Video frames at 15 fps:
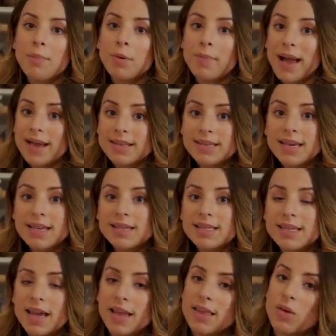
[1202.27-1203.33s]
upper
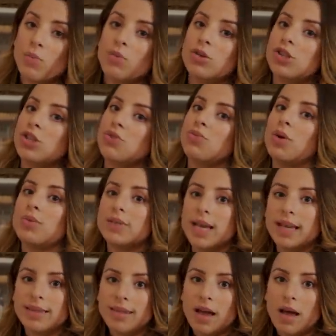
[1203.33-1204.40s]
baskets, and then we'll just
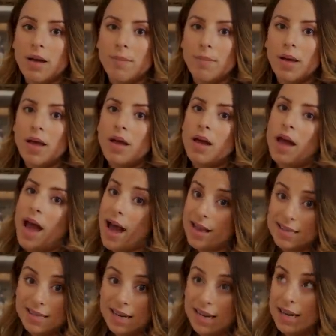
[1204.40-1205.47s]
rotate them
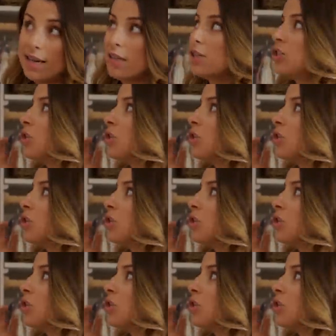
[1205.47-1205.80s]
as needed.